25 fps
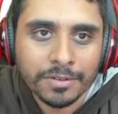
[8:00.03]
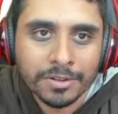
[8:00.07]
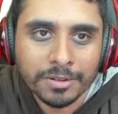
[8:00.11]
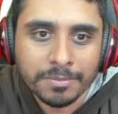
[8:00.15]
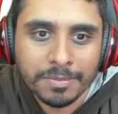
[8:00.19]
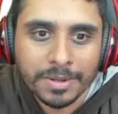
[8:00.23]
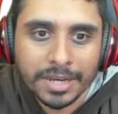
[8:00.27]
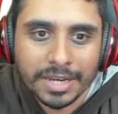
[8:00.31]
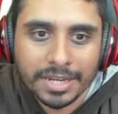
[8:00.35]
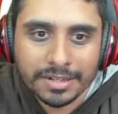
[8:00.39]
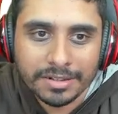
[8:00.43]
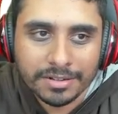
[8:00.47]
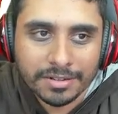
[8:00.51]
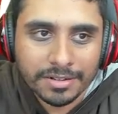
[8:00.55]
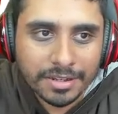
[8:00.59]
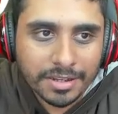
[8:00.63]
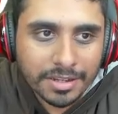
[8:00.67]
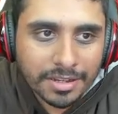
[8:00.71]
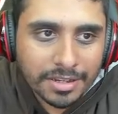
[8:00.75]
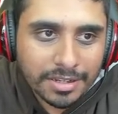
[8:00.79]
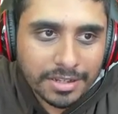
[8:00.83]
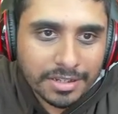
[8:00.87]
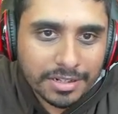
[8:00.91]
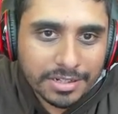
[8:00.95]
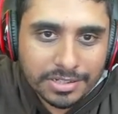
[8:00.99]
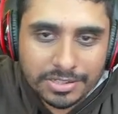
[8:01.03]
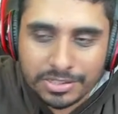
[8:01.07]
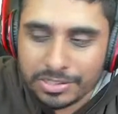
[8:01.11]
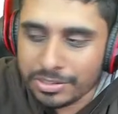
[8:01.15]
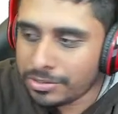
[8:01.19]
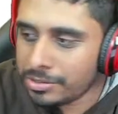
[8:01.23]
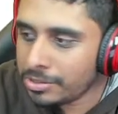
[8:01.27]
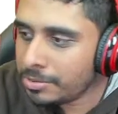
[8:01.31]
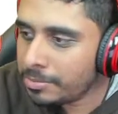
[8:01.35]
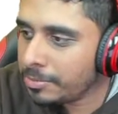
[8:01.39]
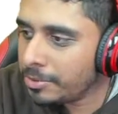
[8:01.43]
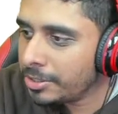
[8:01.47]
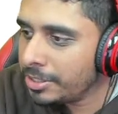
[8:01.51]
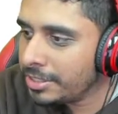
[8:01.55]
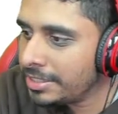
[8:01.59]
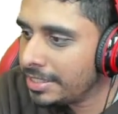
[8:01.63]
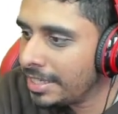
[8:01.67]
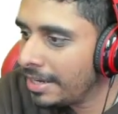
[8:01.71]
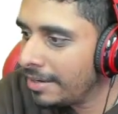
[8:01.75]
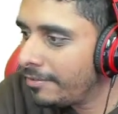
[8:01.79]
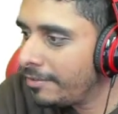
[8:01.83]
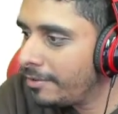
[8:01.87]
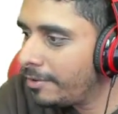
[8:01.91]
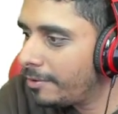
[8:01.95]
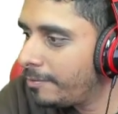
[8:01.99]
to bed. This is your boy
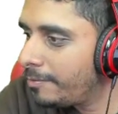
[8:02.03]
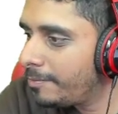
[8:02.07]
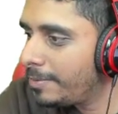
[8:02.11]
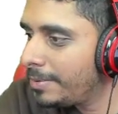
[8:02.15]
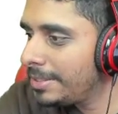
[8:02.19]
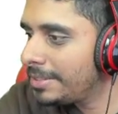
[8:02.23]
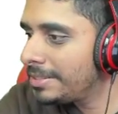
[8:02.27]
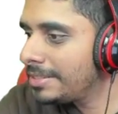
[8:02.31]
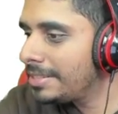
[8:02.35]
Davidoff. Please